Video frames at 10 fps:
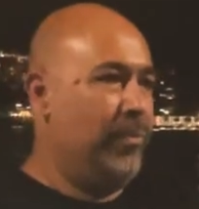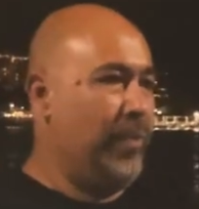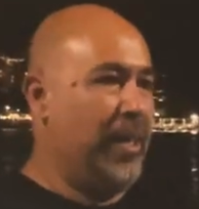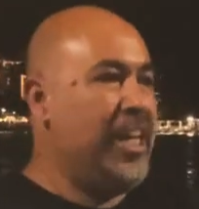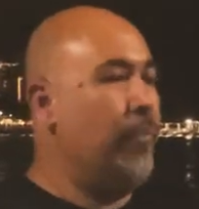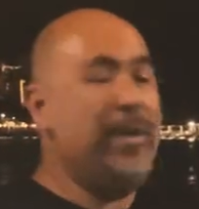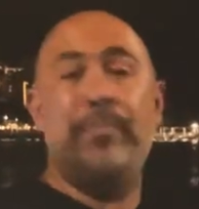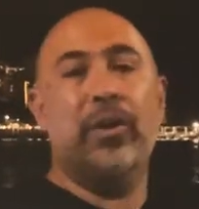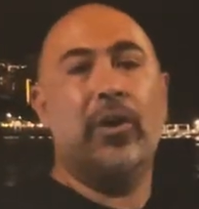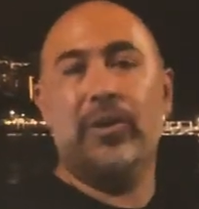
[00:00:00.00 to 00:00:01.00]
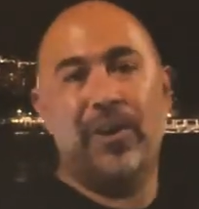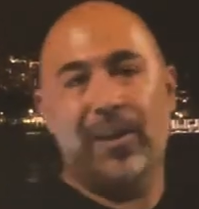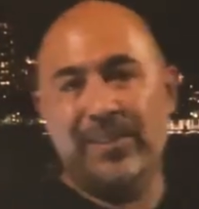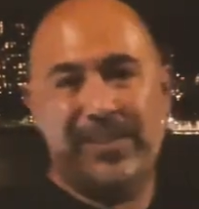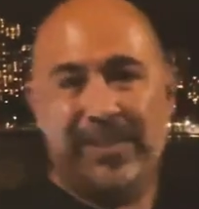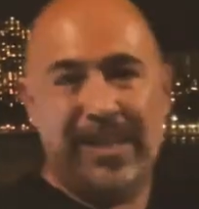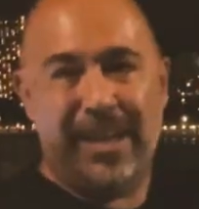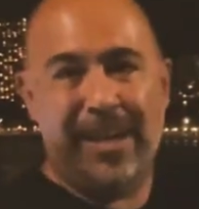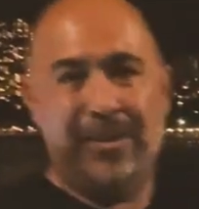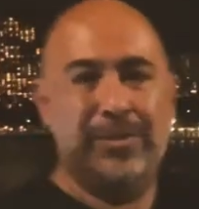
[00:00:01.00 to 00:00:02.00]
He helped me build all the cars that I
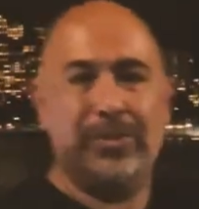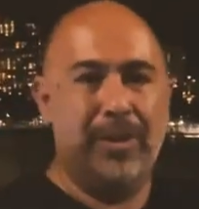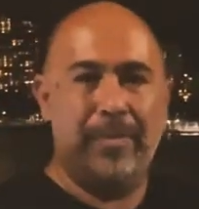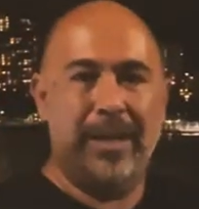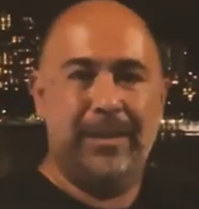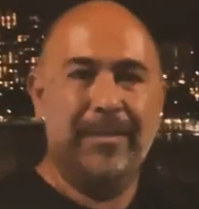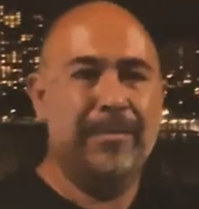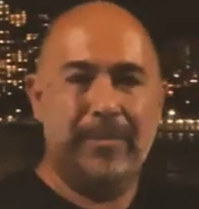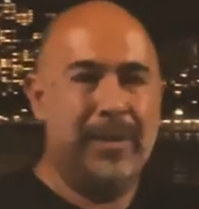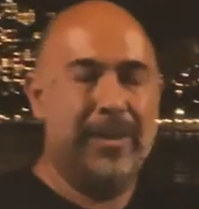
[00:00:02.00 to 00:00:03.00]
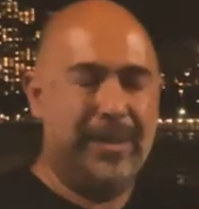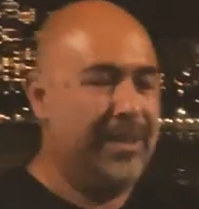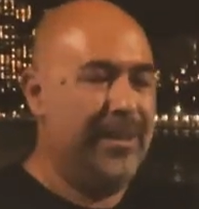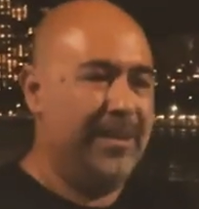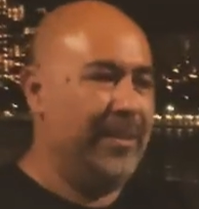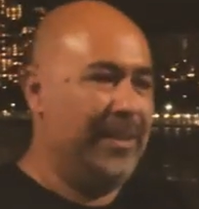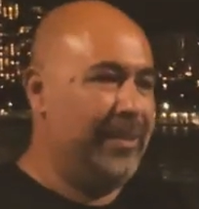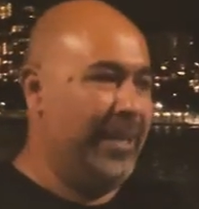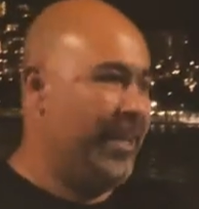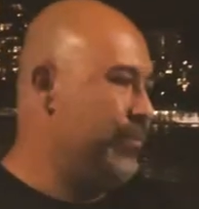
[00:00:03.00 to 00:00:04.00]
have. So I mean, yeah,